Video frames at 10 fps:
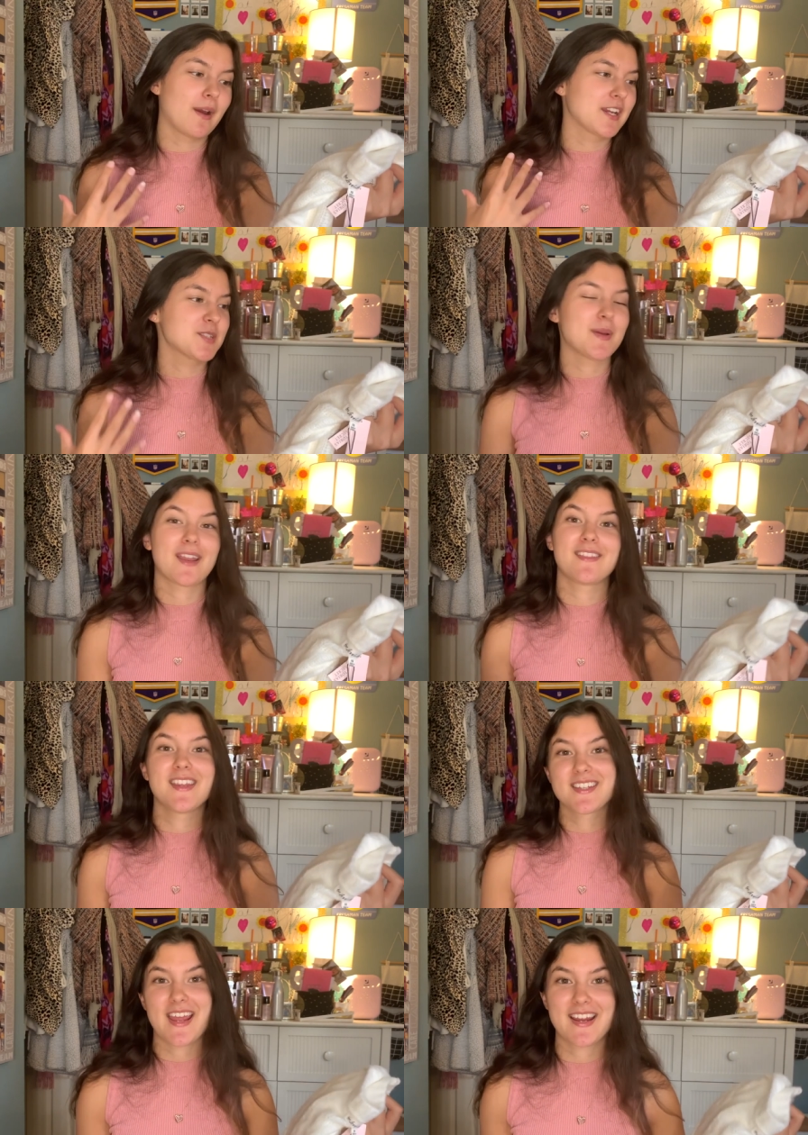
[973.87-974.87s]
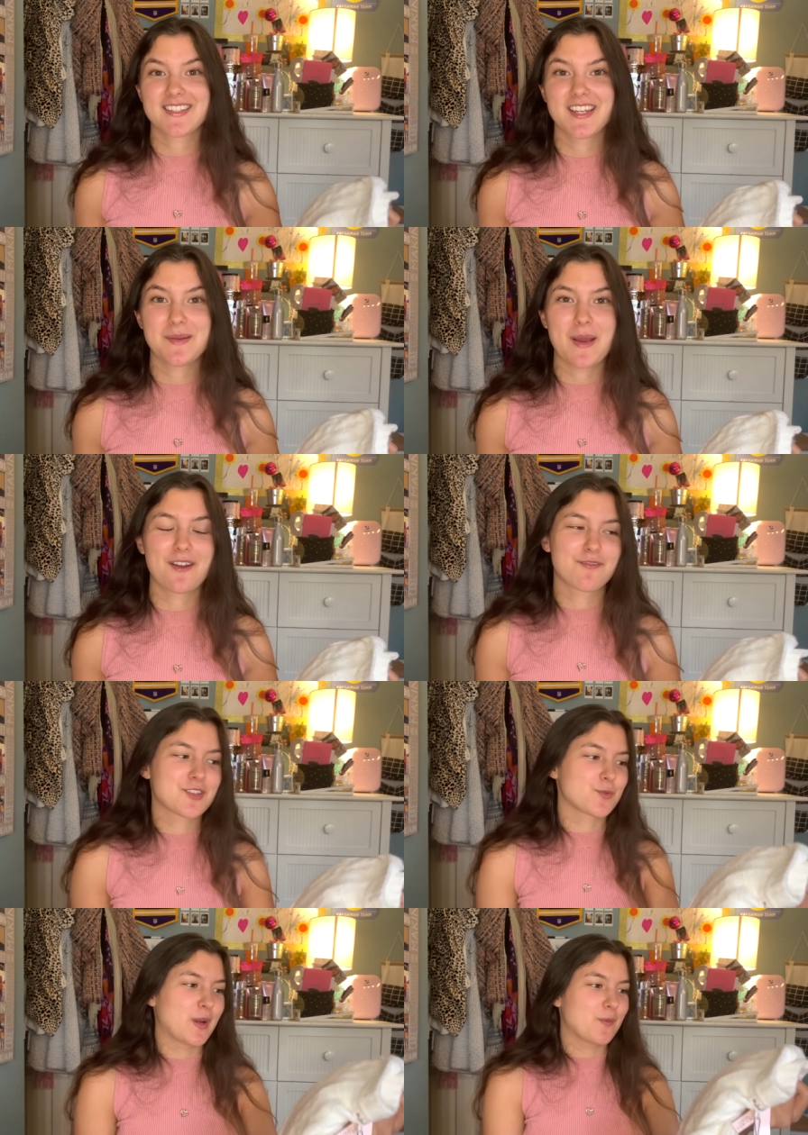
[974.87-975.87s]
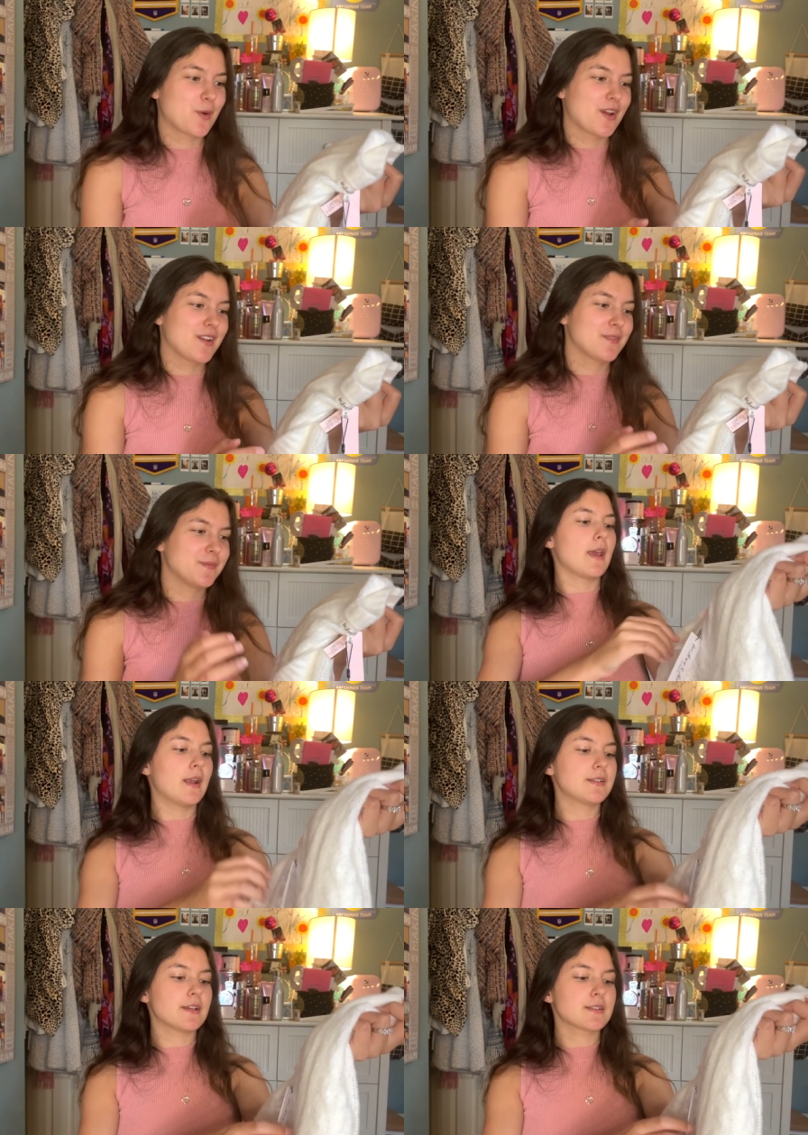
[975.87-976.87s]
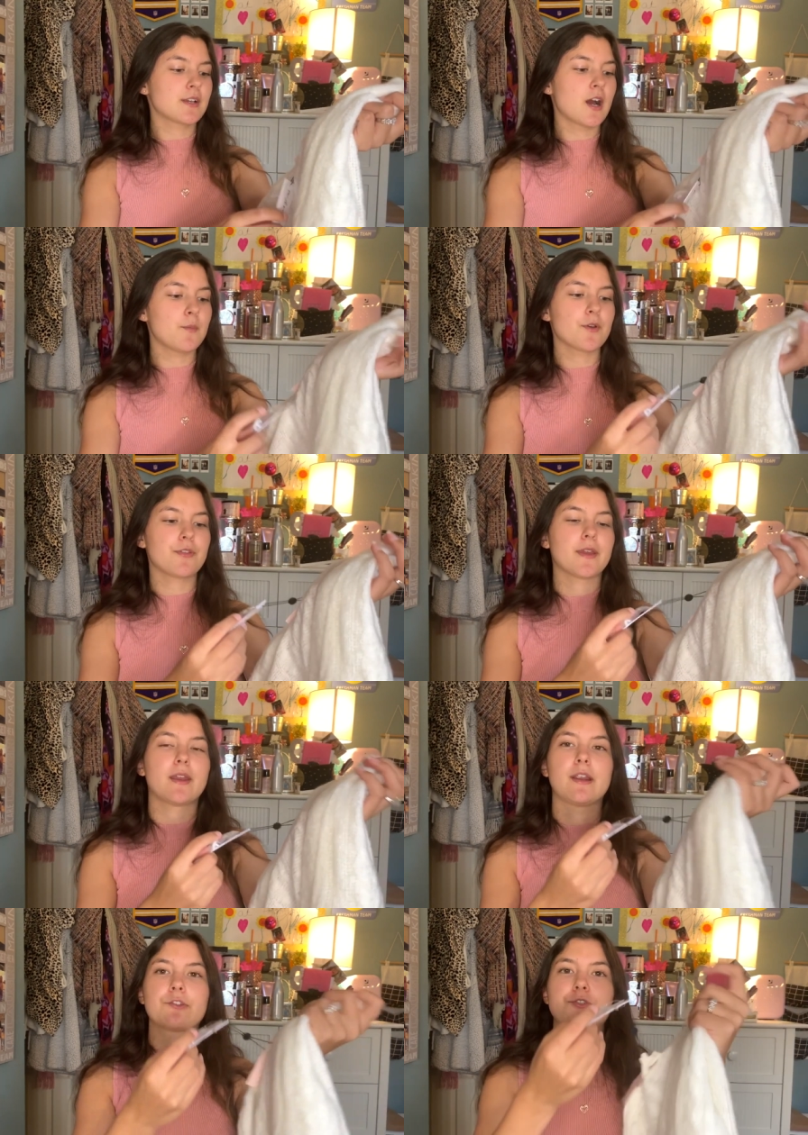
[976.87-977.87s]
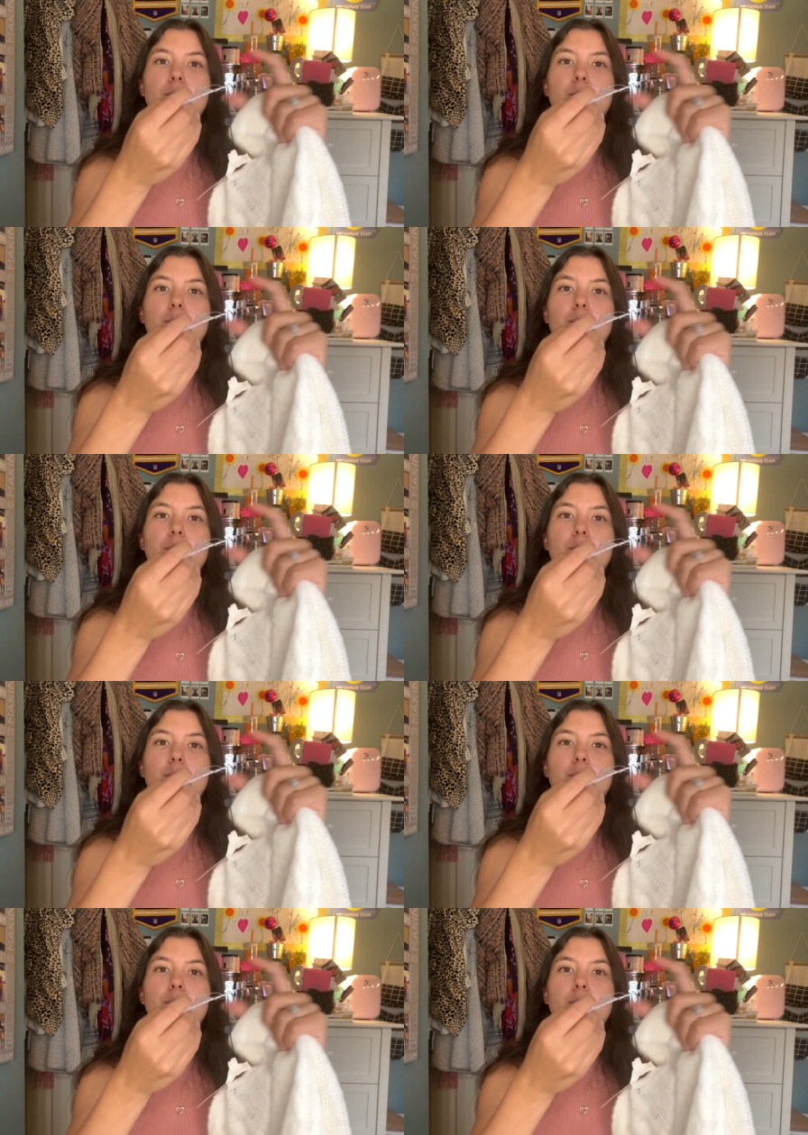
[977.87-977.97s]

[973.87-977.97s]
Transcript: I expect the exact same out of this white one and it does come with like an extra